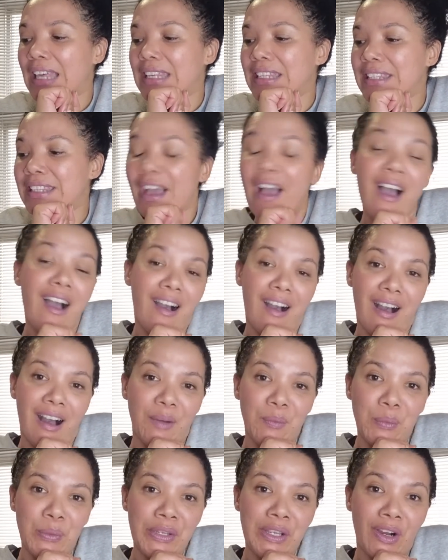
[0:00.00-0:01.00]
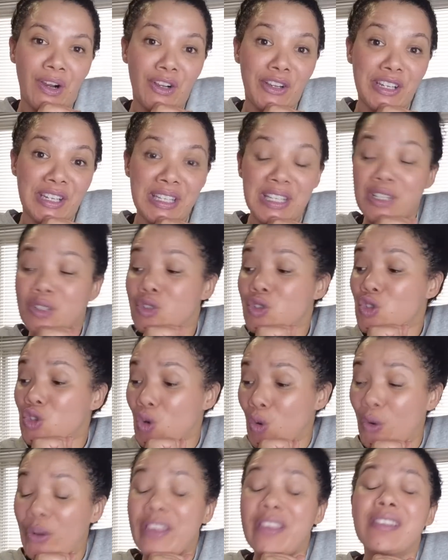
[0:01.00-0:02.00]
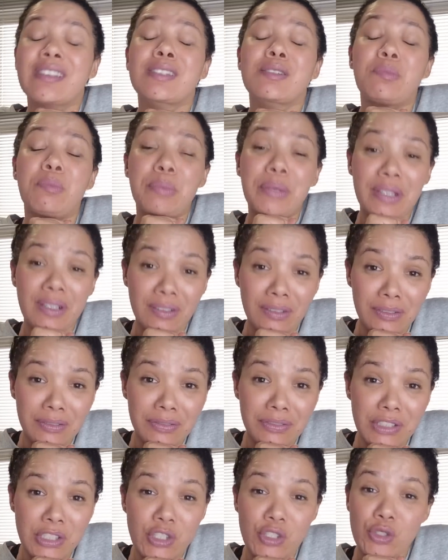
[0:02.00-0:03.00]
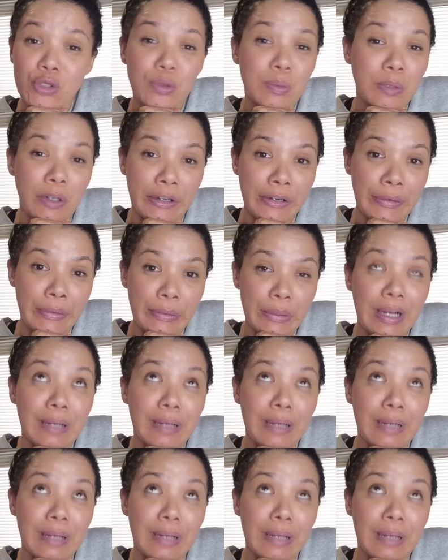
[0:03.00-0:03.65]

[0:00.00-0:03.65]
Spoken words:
yeah, we are gonna enjoy this pickled fish tomorrow.